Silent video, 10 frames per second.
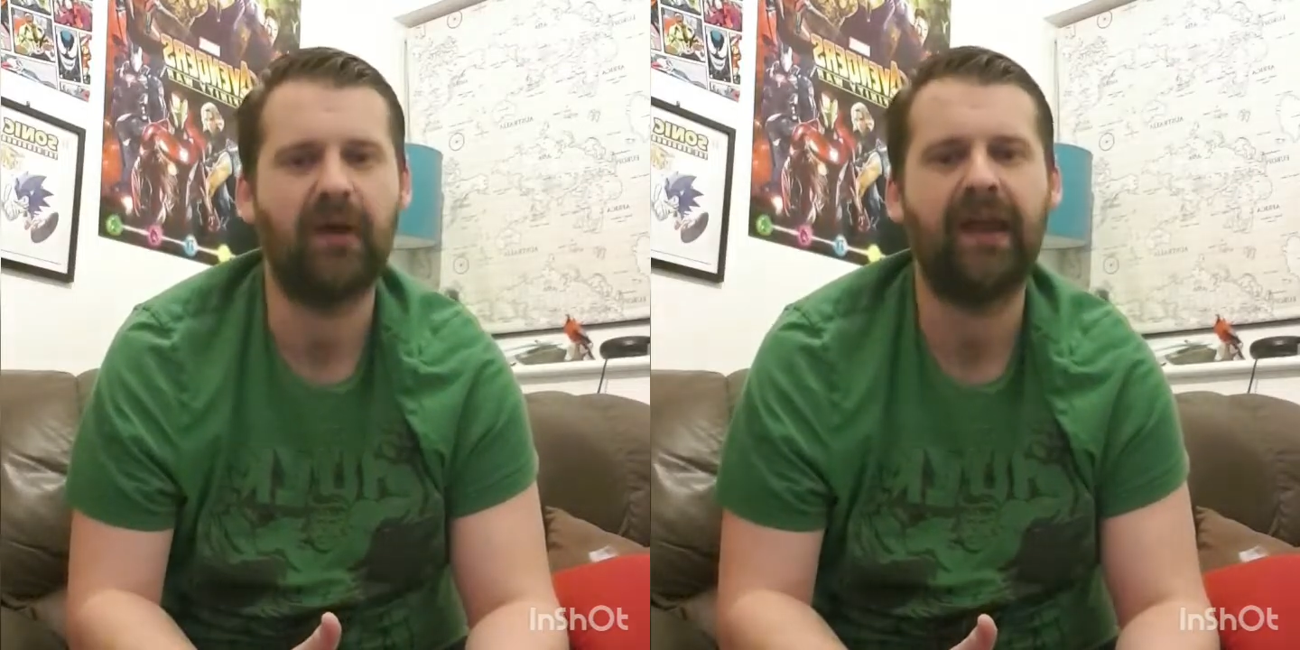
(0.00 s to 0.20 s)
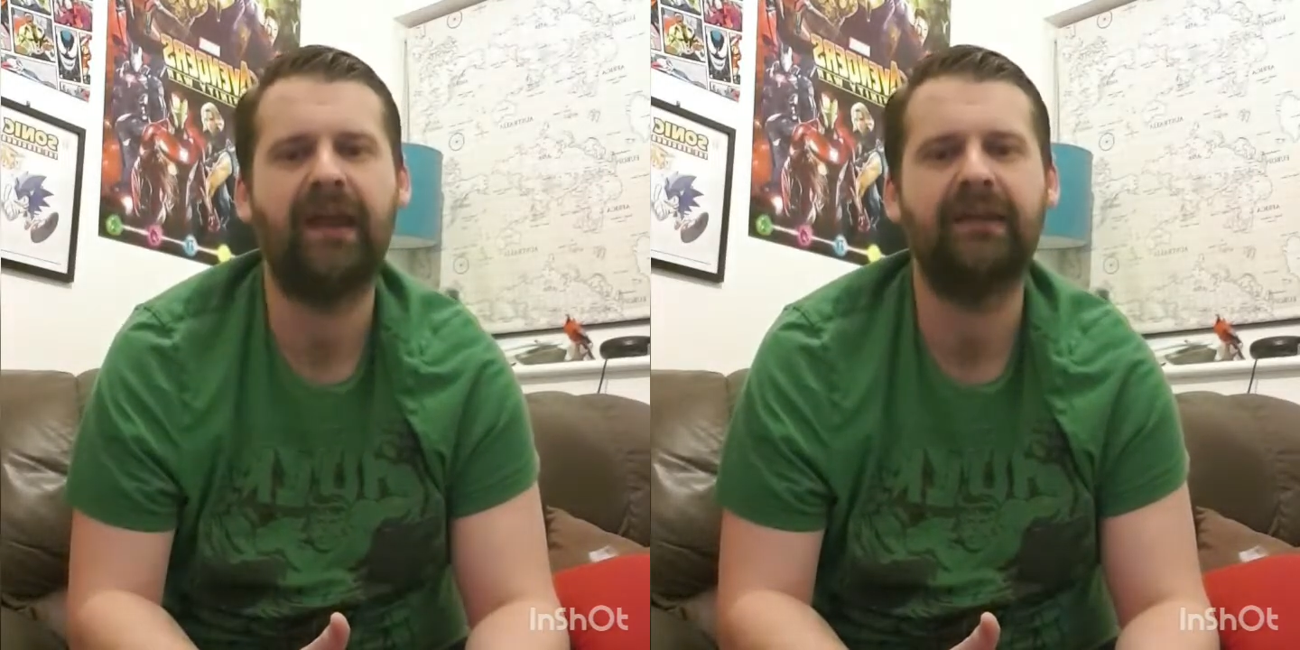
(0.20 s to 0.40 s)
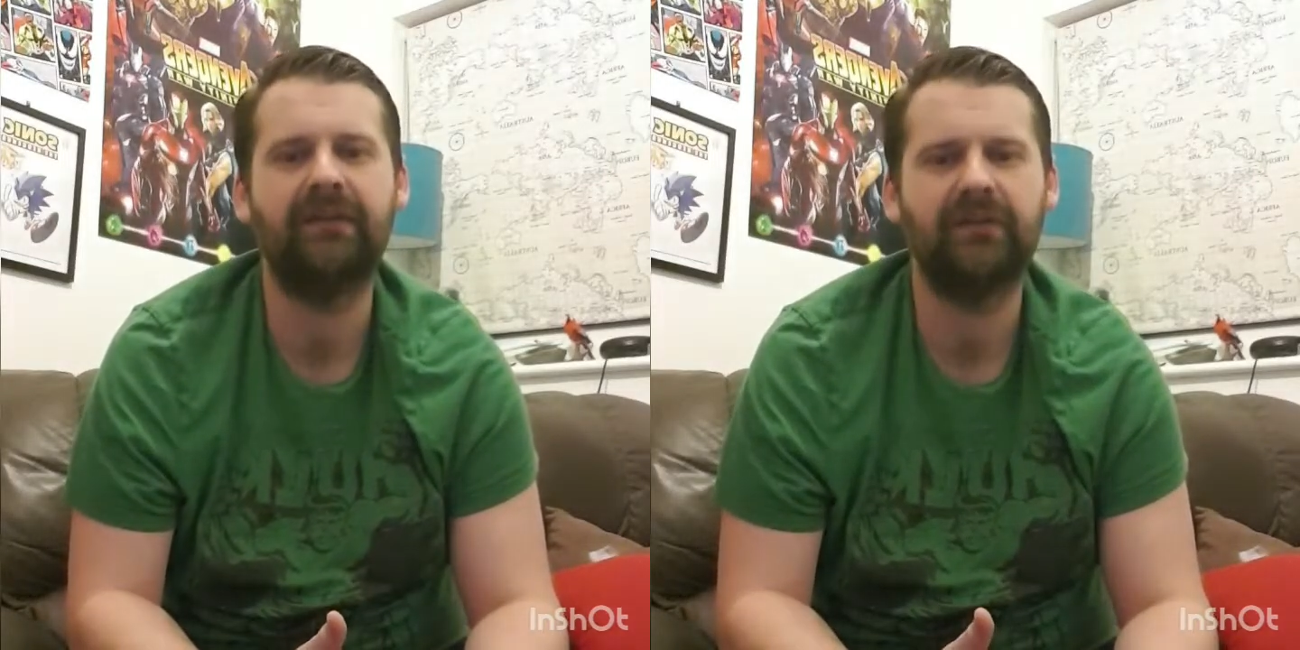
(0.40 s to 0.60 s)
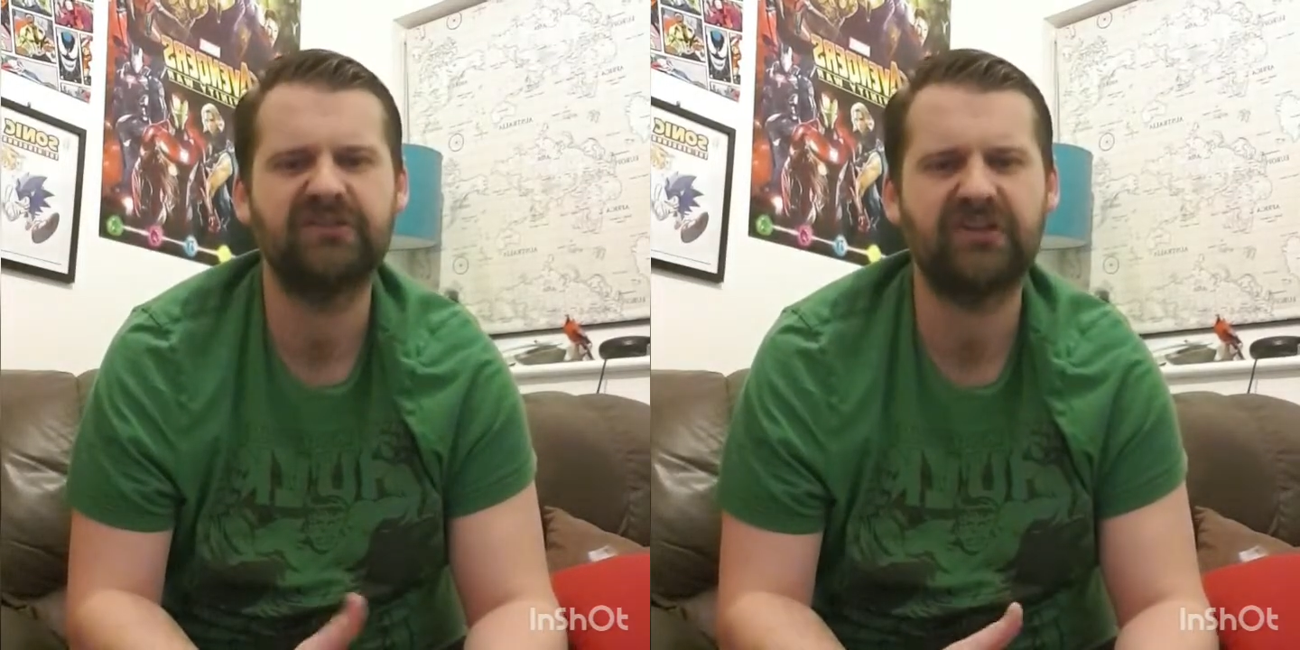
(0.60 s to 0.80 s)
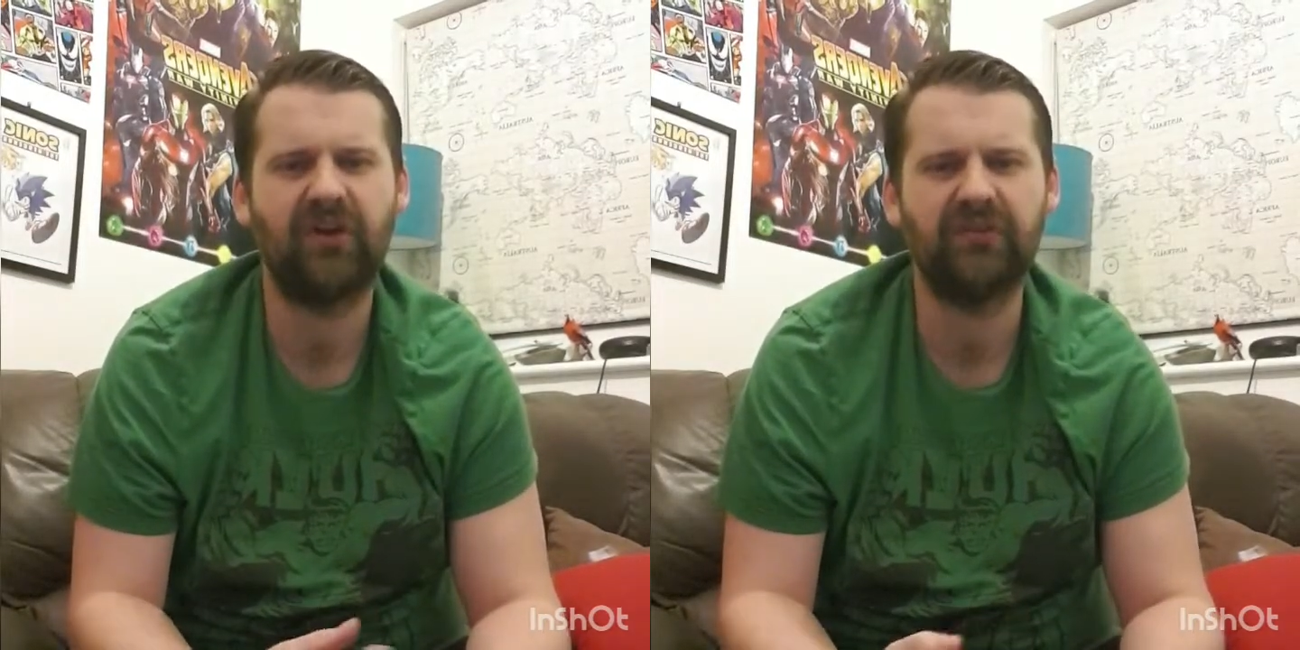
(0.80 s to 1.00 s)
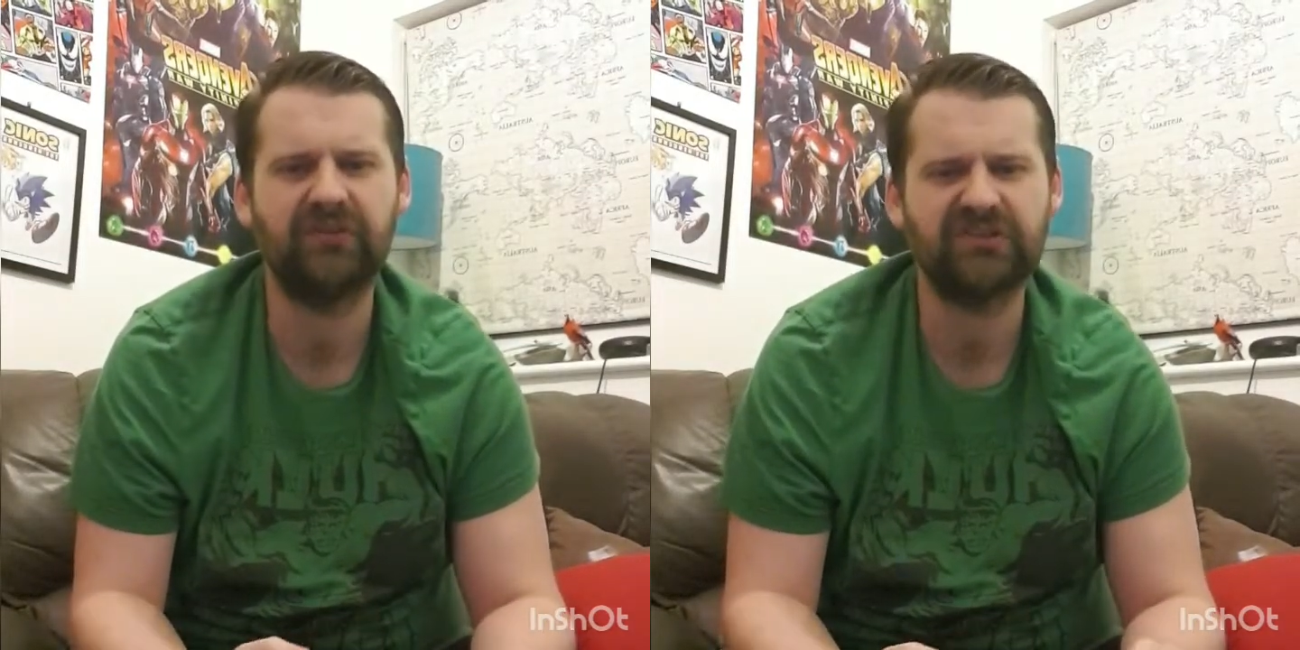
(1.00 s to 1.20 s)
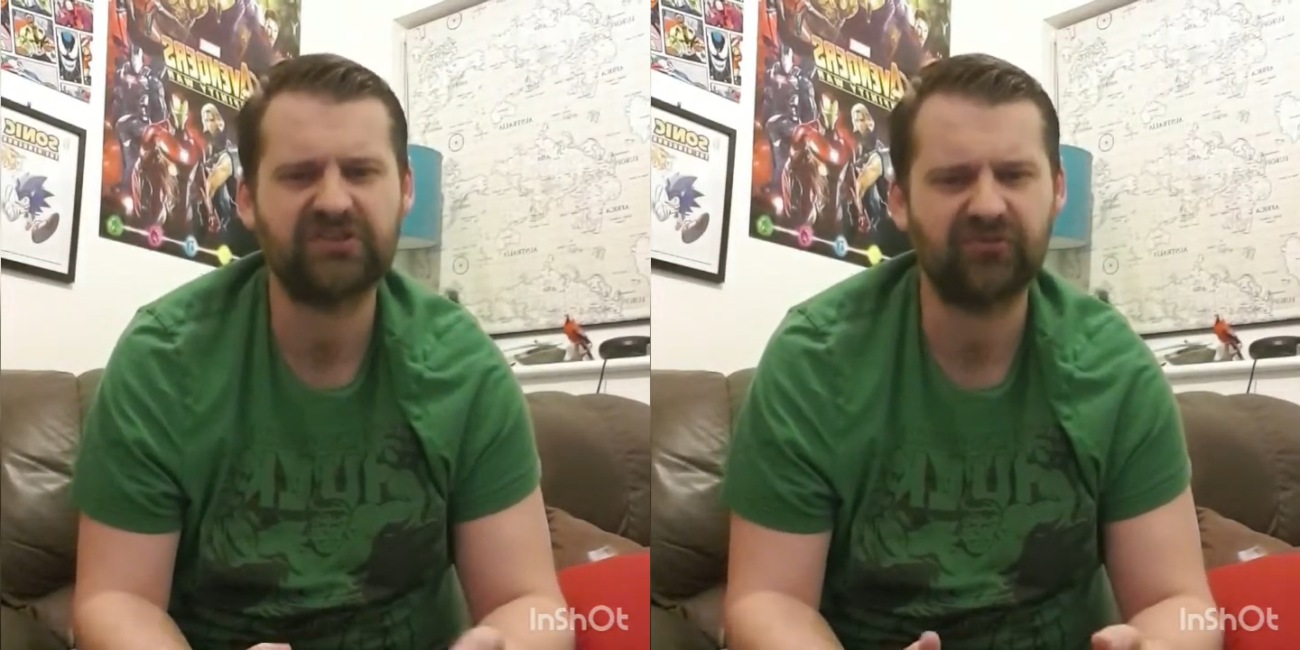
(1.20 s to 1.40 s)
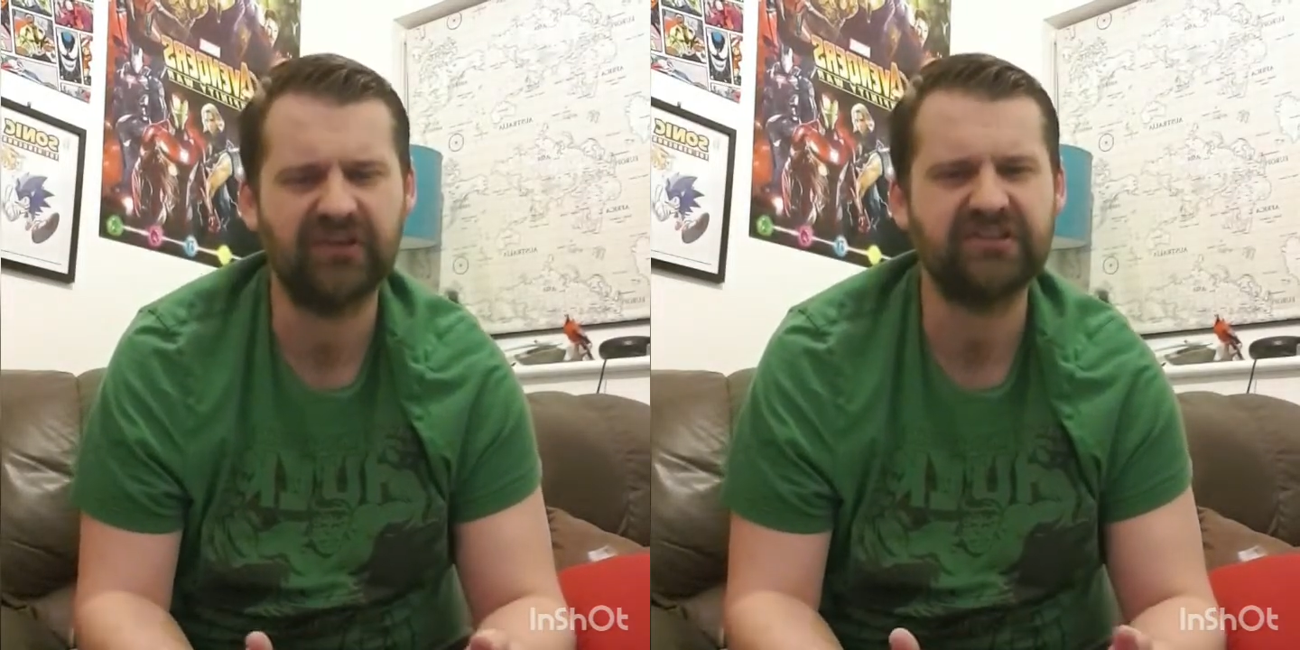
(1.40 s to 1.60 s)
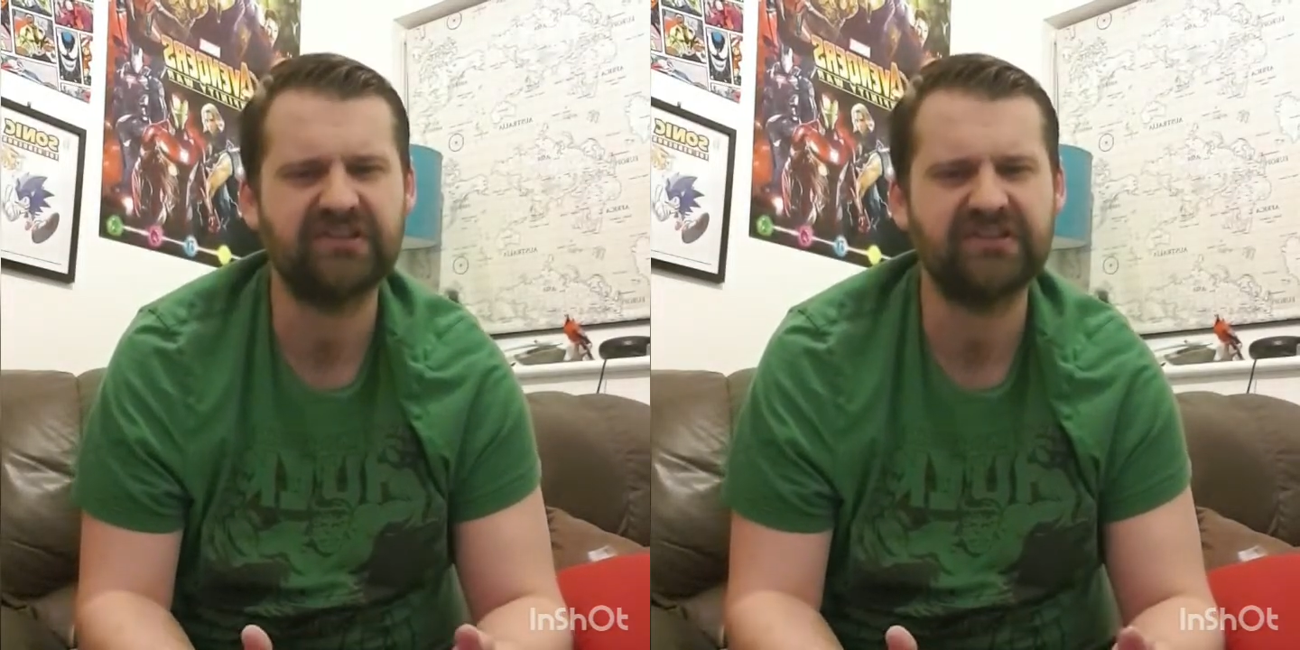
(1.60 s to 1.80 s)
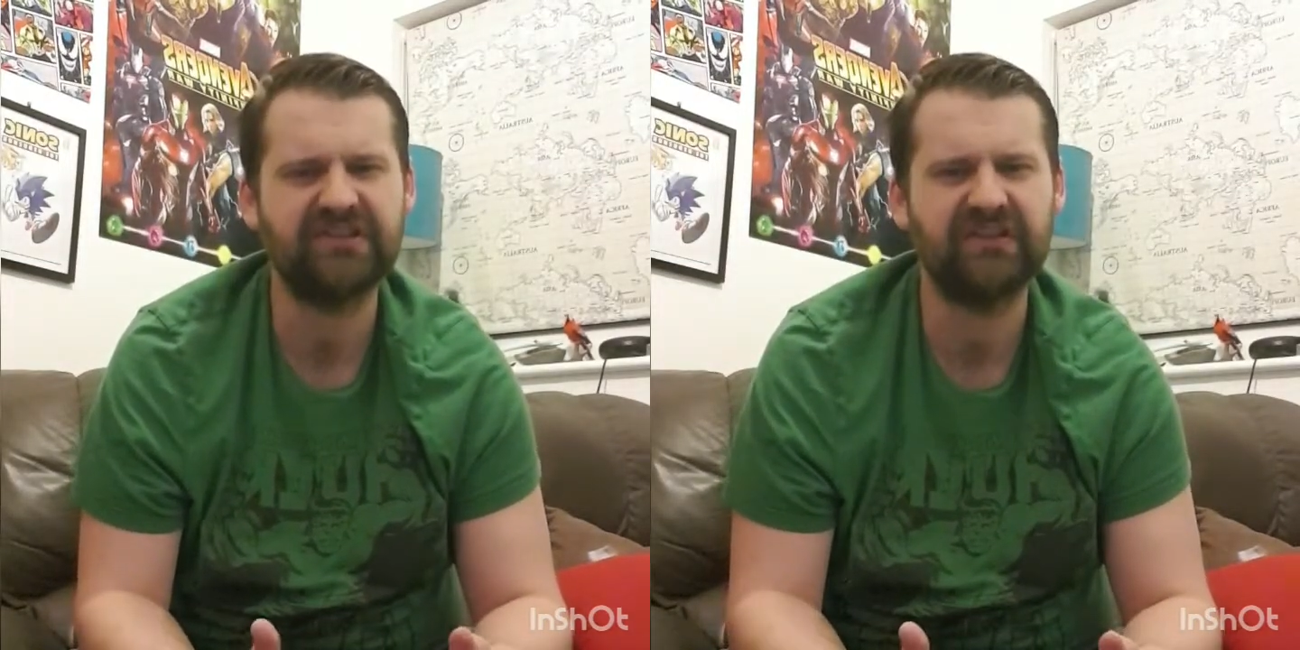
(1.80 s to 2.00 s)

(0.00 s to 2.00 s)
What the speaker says: my hand are starting to stretch,